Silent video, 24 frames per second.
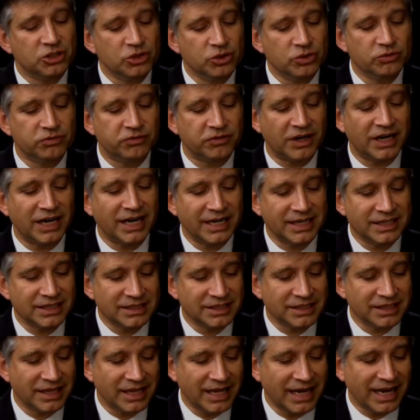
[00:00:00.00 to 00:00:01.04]
Do you find
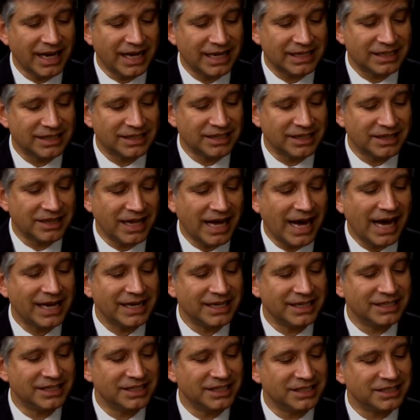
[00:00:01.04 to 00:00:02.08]
that
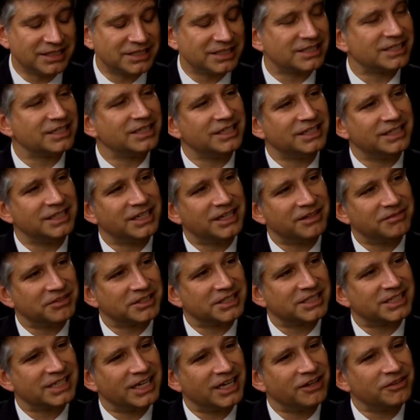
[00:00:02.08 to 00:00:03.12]
in and of
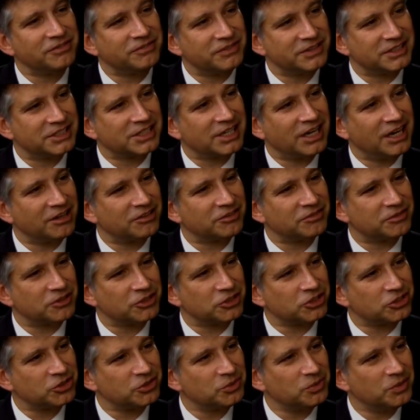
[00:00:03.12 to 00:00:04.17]
itself is
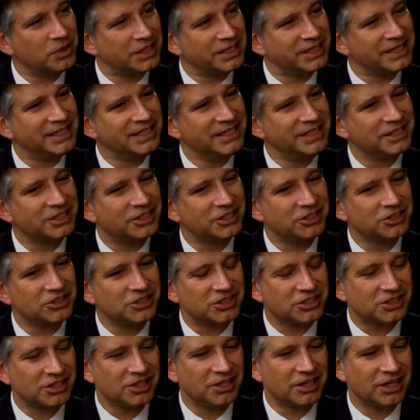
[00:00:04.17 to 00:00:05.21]
controversial? One
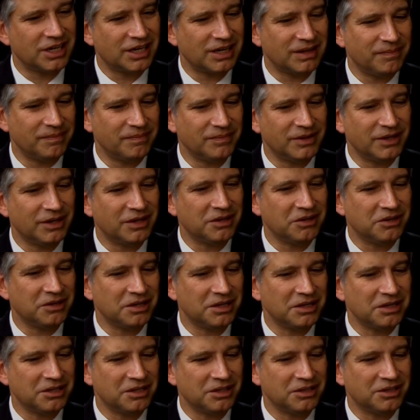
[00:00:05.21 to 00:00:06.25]
hears
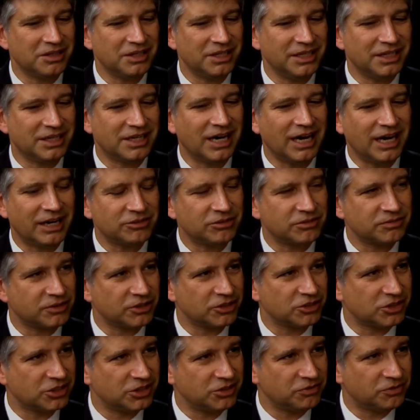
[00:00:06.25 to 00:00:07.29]
the
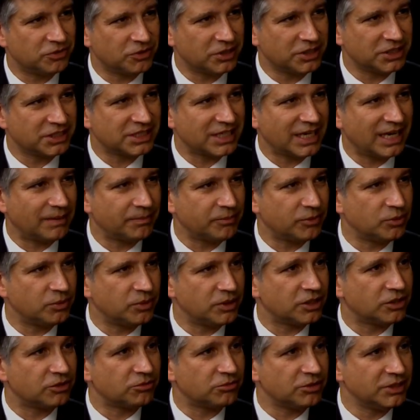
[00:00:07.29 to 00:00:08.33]
controversy, for example,
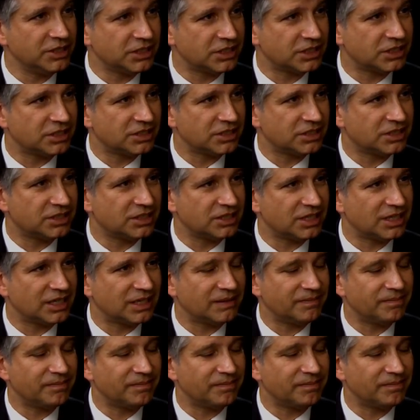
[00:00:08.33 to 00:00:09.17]
with the recent